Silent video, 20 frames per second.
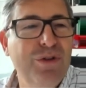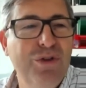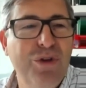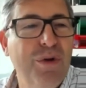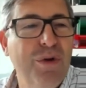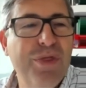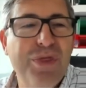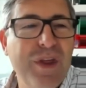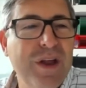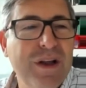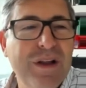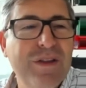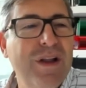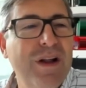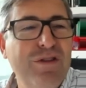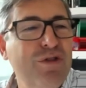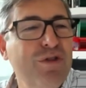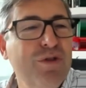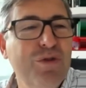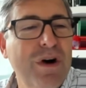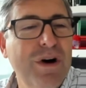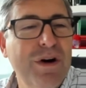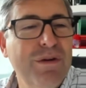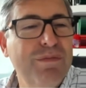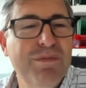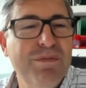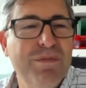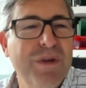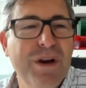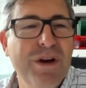don't think that you
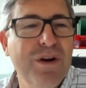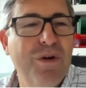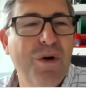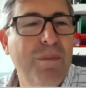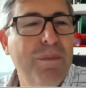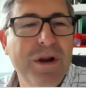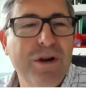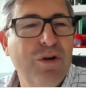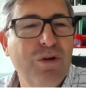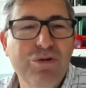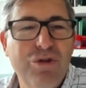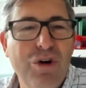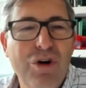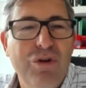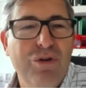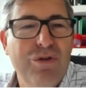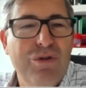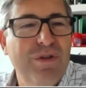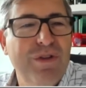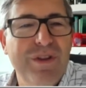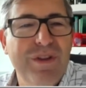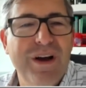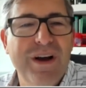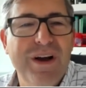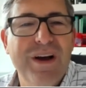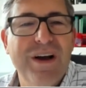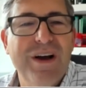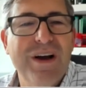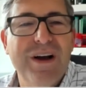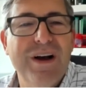were in complete control.
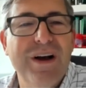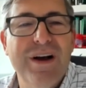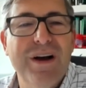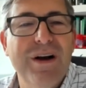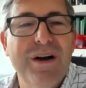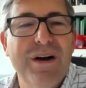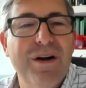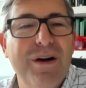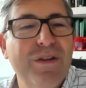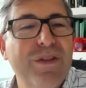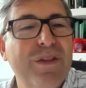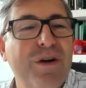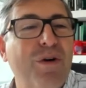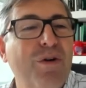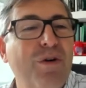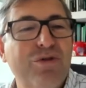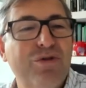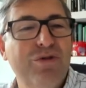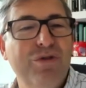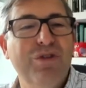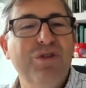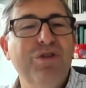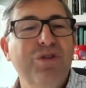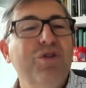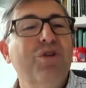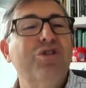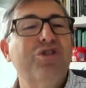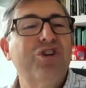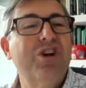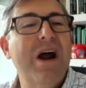The, the
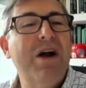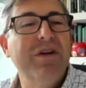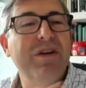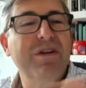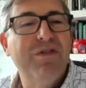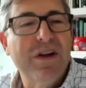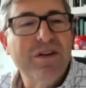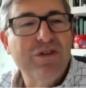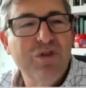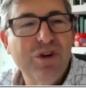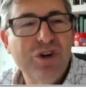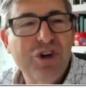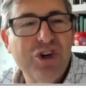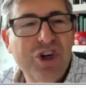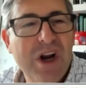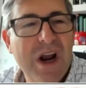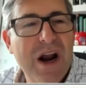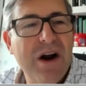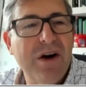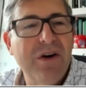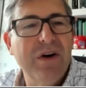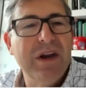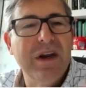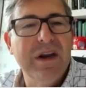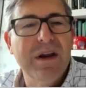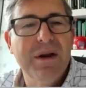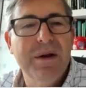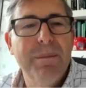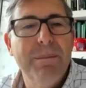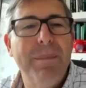your share, in fact, you're
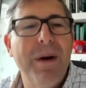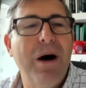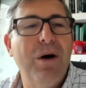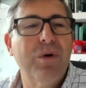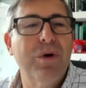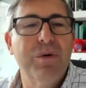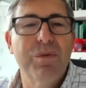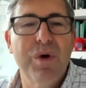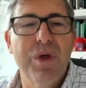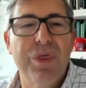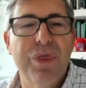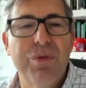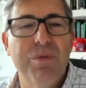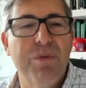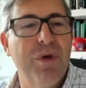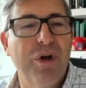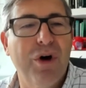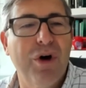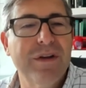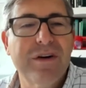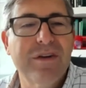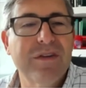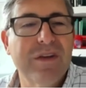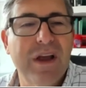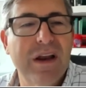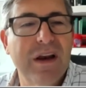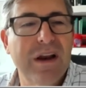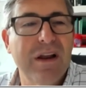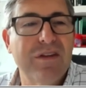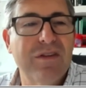sharing power with, with
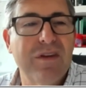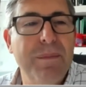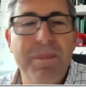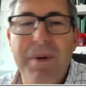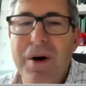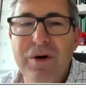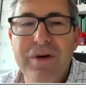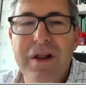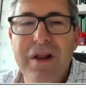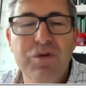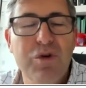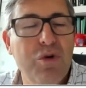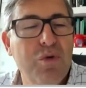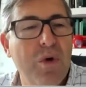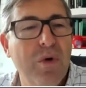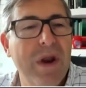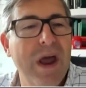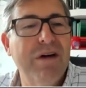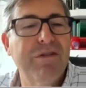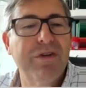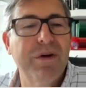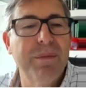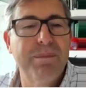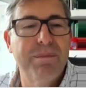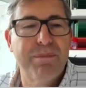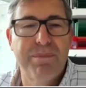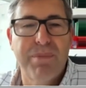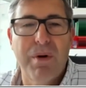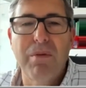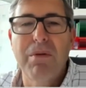others, and it's a power that you will never
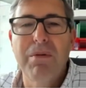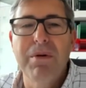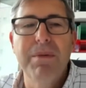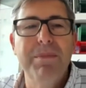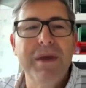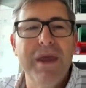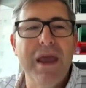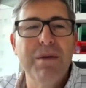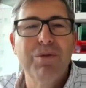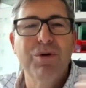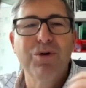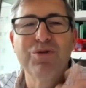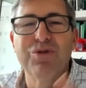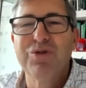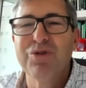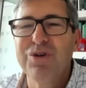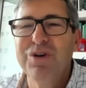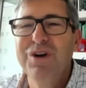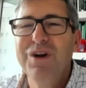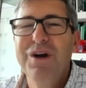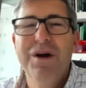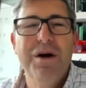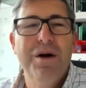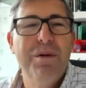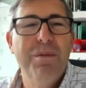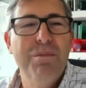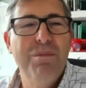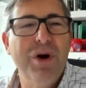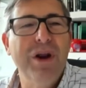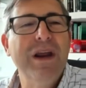probably be able to
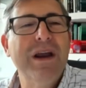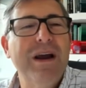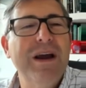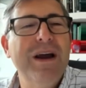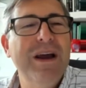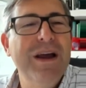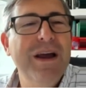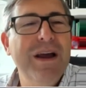bring